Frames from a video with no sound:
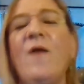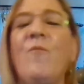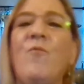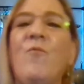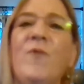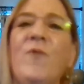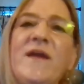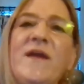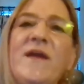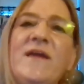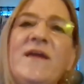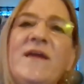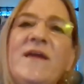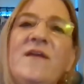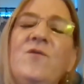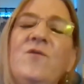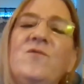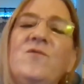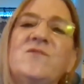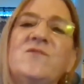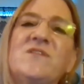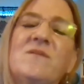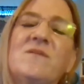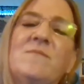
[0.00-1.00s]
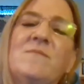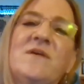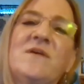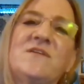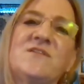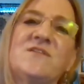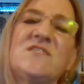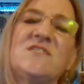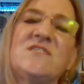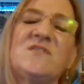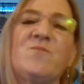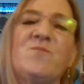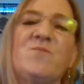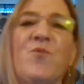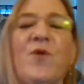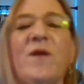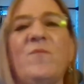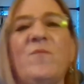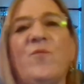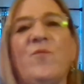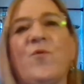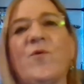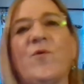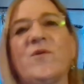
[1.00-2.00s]
We can use them as a
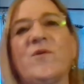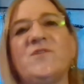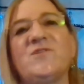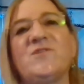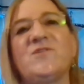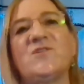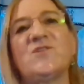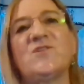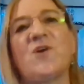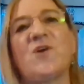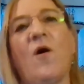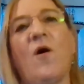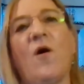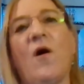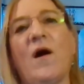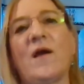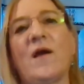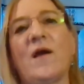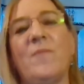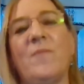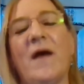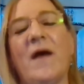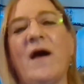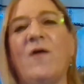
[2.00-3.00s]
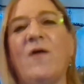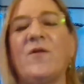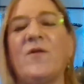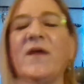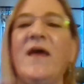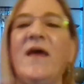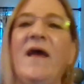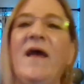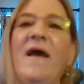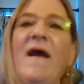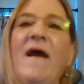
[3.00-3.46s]
springboard to talk about